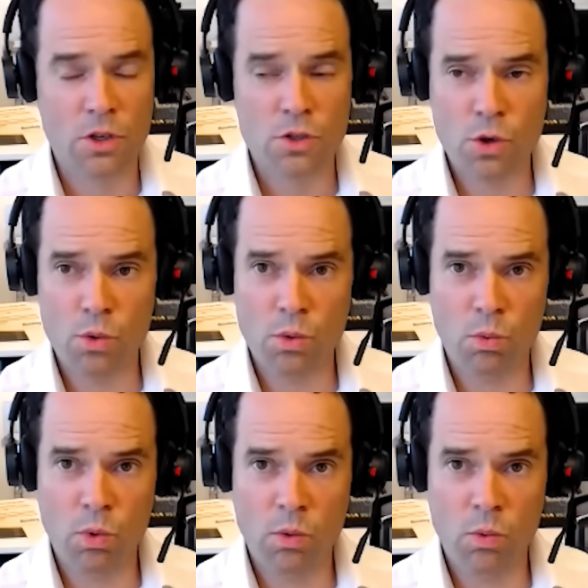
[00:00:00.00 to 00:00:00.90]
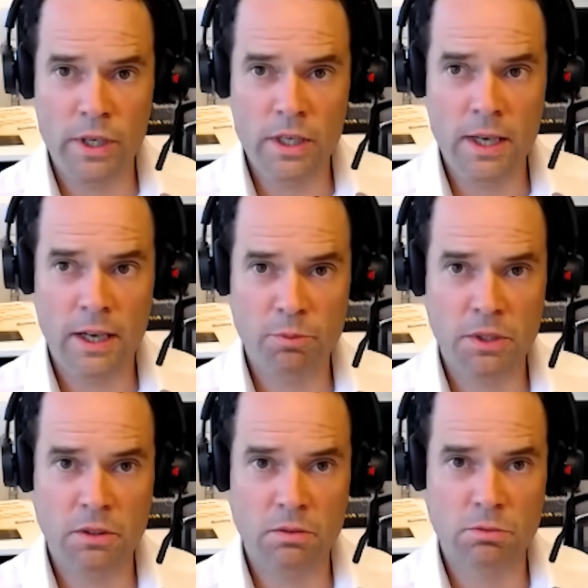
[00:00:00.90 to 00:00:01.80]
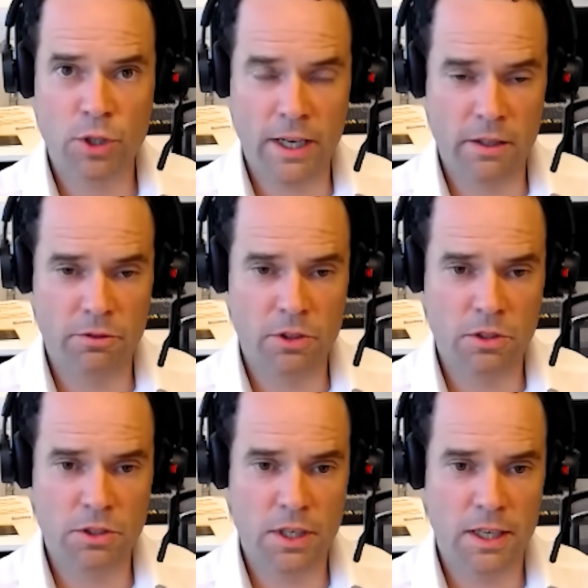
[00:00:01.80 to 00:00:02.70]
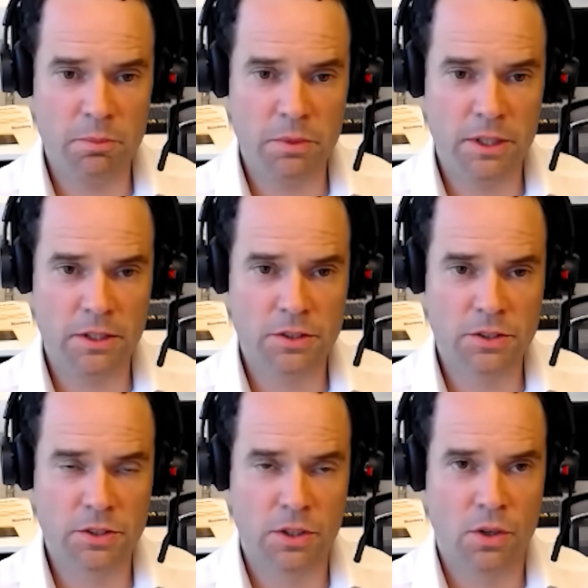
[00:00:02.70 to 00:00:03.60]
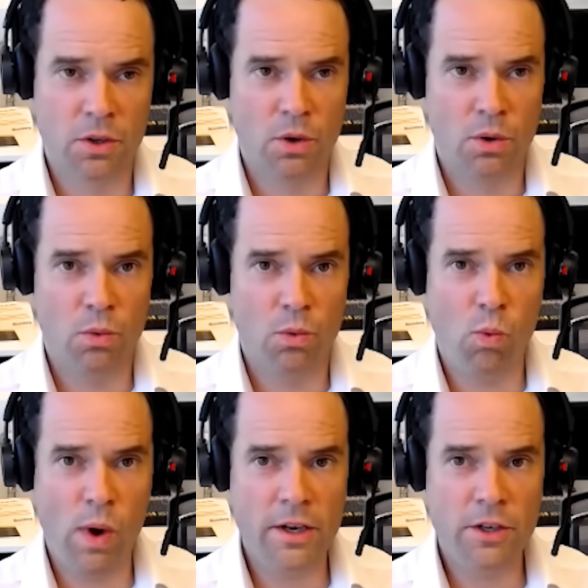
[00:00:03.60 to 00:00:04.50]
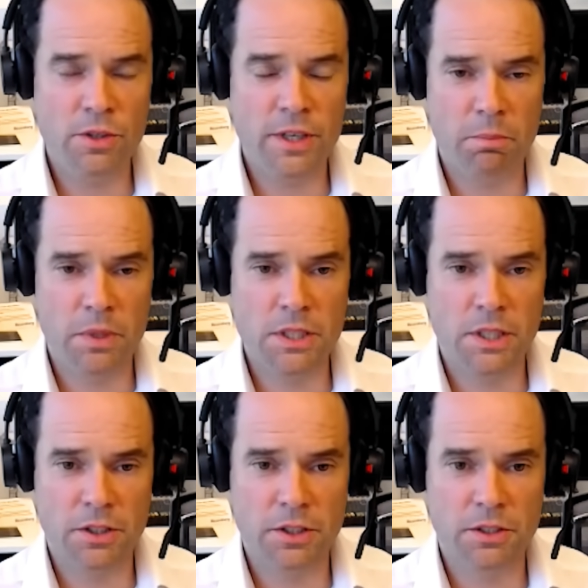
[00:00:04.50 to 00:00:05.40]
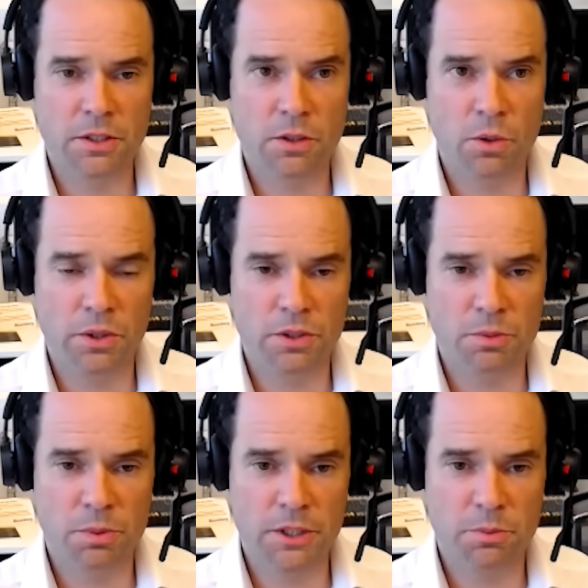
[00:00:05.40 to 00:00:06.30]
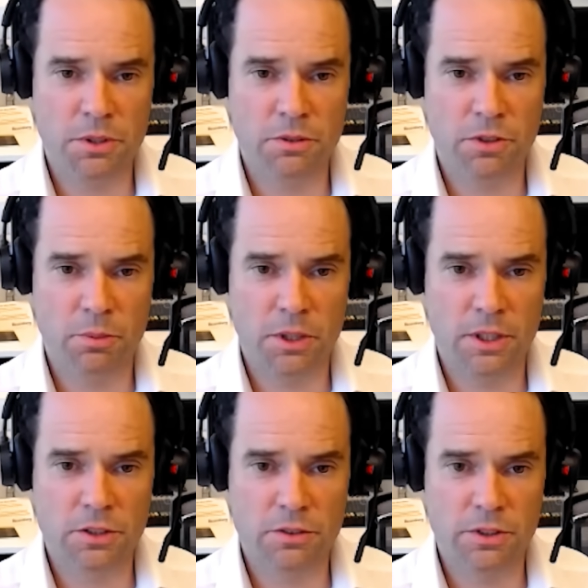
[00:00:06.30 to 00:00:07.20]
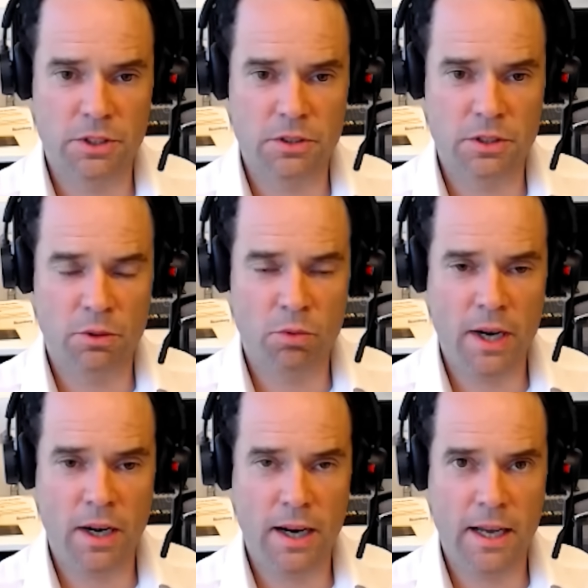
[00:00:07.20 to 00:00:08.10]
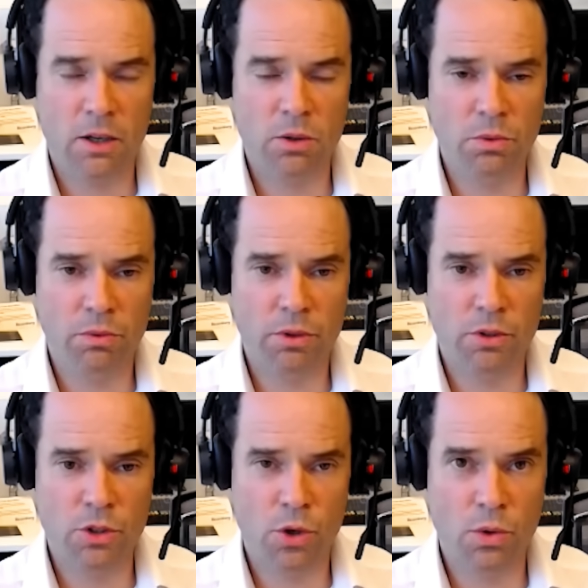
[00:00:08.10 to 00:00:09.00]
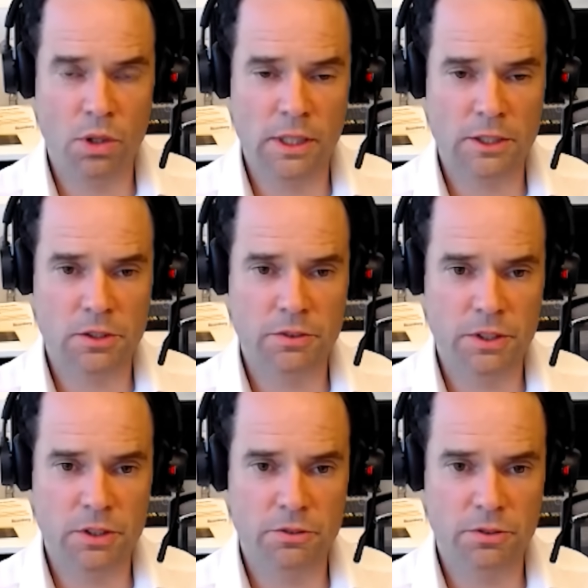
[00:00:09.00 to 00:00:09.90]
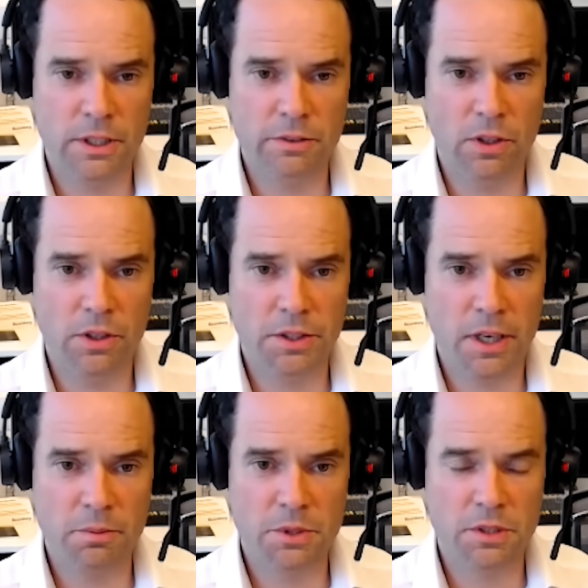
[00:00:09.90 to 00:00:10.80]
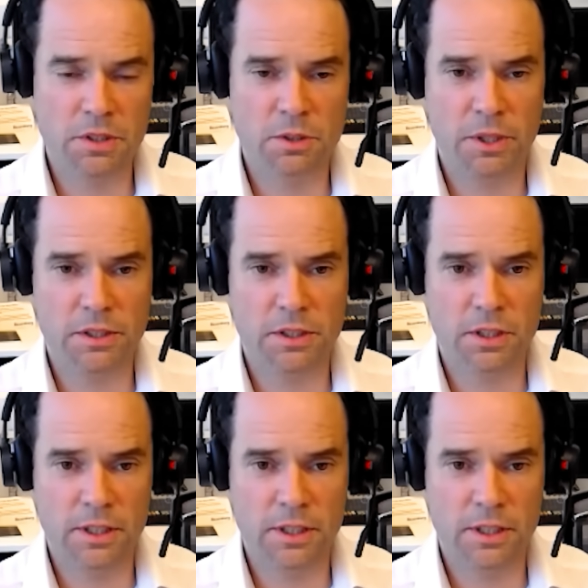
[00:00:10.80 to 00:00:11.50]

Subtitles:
So what we have been tracking for a long time is when do you get material oil displacement from electric vehicles? And right now, the total electric vehicle fleet of all types is displacing,